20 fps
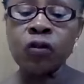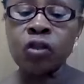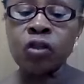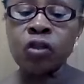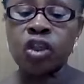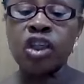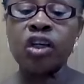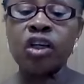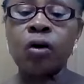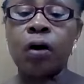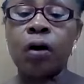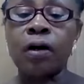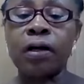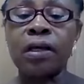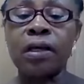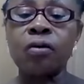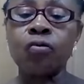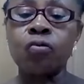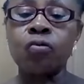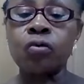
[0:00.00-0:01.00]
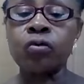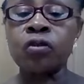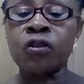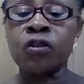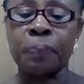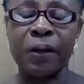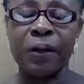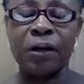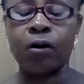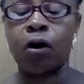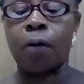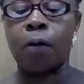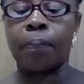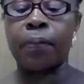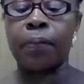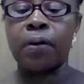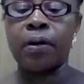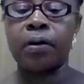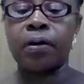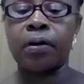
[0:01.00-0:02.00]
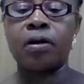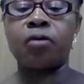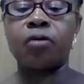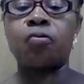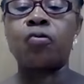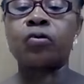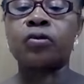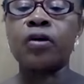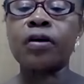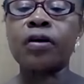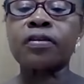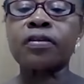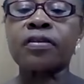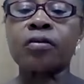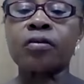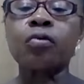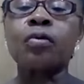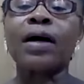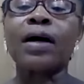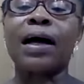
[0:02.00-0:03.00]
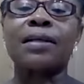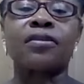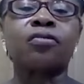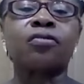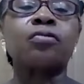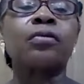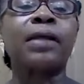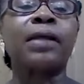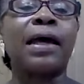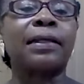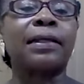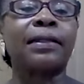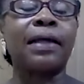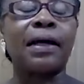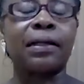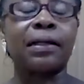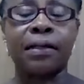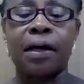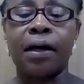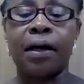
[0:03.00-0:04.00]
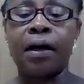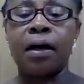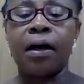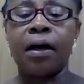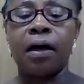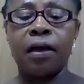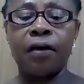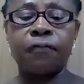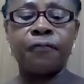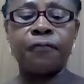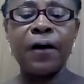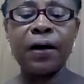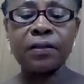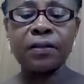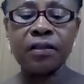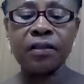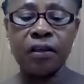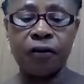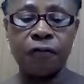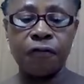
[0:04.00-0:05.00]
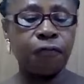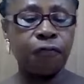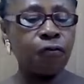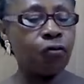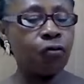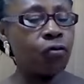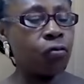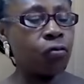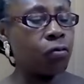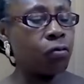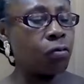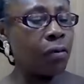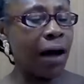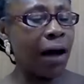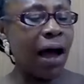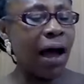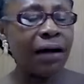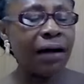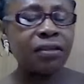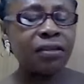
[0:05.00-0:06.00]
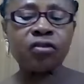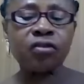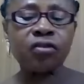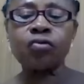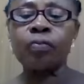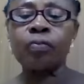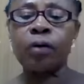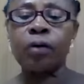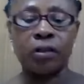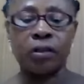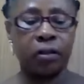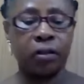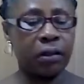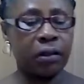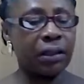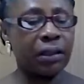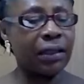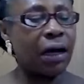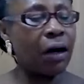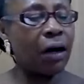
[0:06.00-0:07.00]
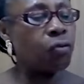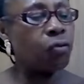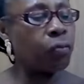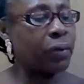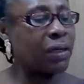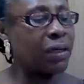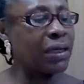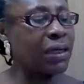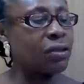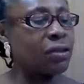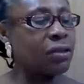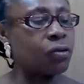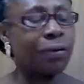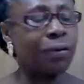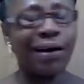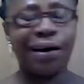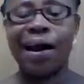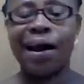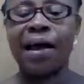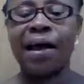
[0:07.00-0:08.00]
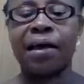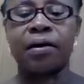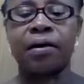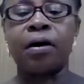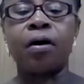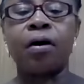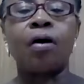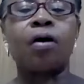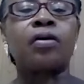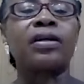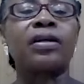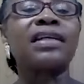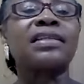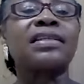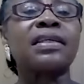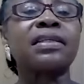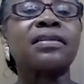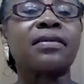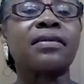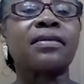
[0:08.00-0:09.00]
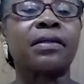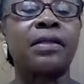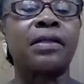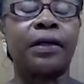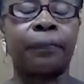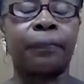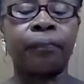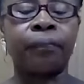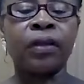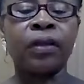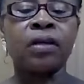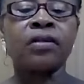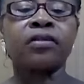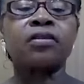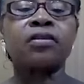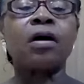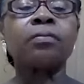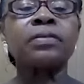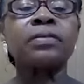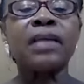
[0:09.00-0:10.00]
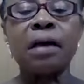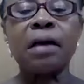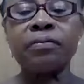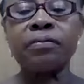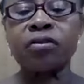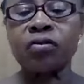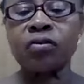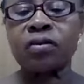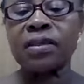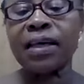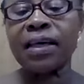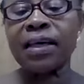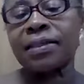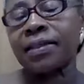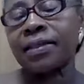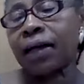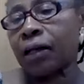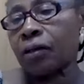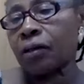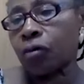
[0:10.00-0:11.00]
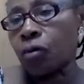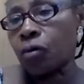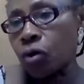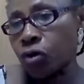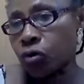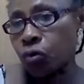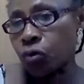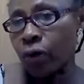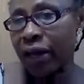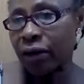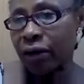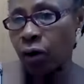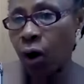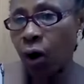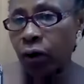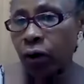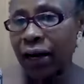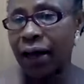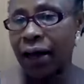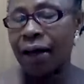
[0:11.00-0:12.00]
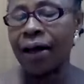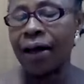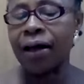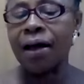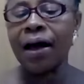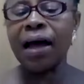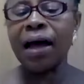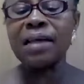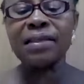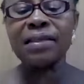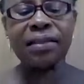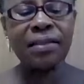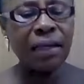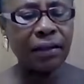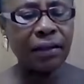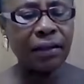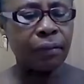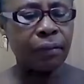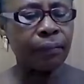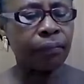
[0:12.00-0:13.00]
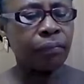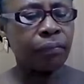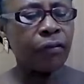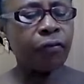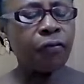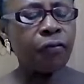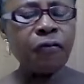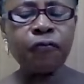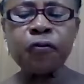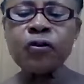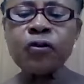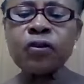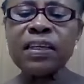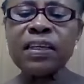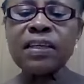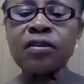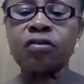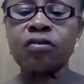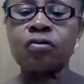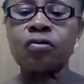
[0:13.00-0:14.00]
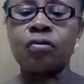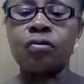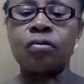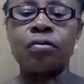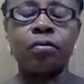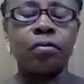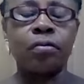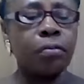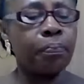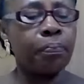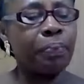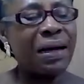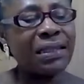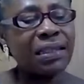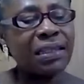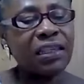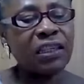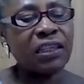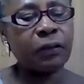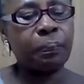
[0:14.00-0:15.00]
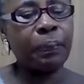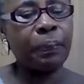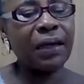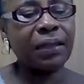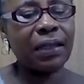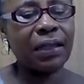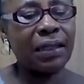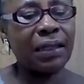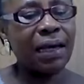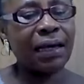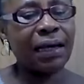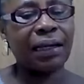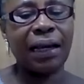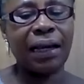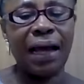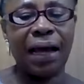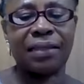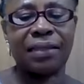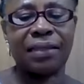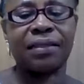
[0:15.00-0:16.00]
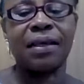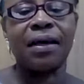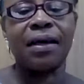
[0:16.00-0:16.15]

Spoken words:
She or he won't speak up. He will just look at you like that. In fact, if you ask too much, the child will begin to cry unnecessarily. Sometimes you see a child go to a corner and sit, refusing to participate in the class.